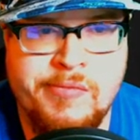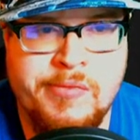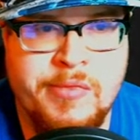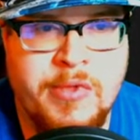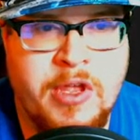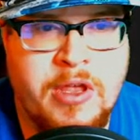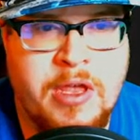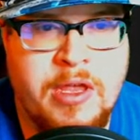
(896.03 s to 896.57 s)

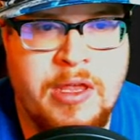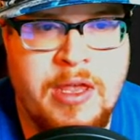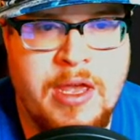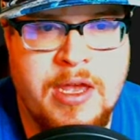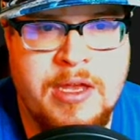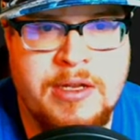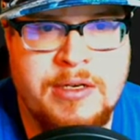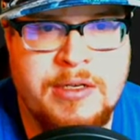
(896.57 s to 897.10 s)
They could
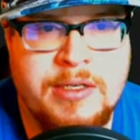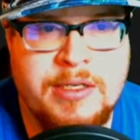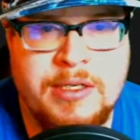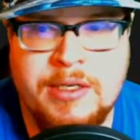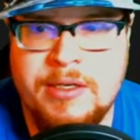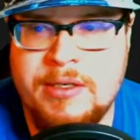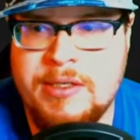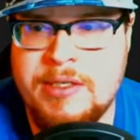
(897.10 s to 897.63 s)
get
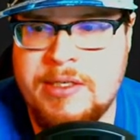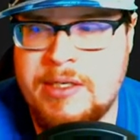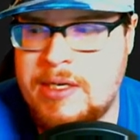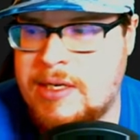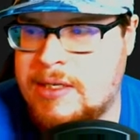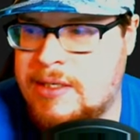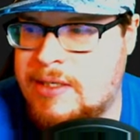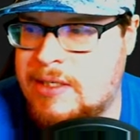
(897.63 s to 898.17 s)

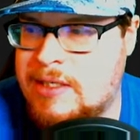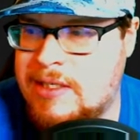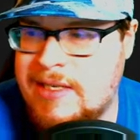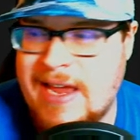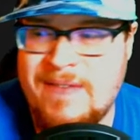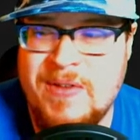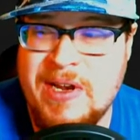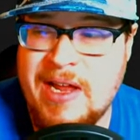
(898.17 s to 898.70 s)
six,
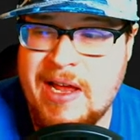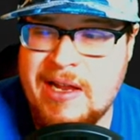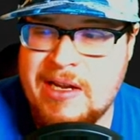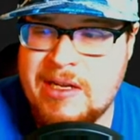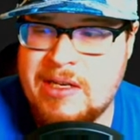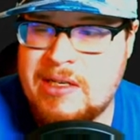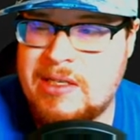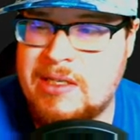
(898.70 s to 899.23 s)
seven on
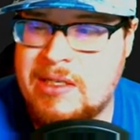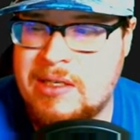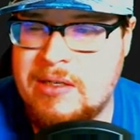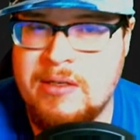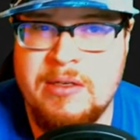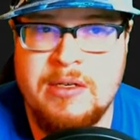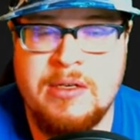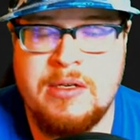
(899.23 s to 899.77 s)
us.
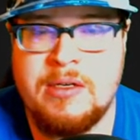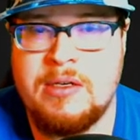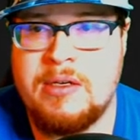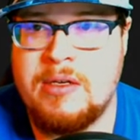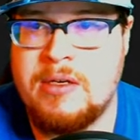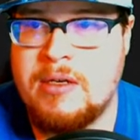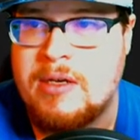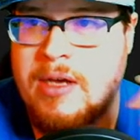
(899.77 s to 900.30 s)

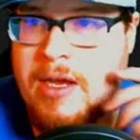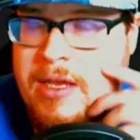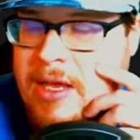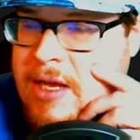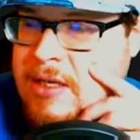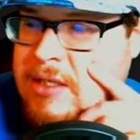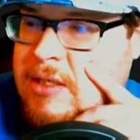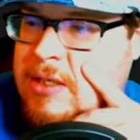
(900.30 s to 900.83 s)
I
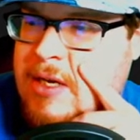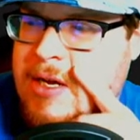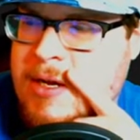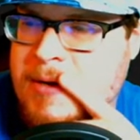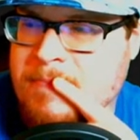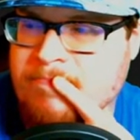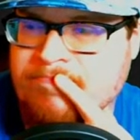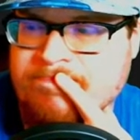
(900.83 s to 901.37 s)
guess,
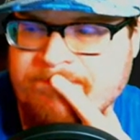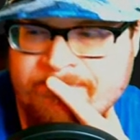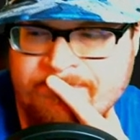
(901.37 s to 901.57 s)
um,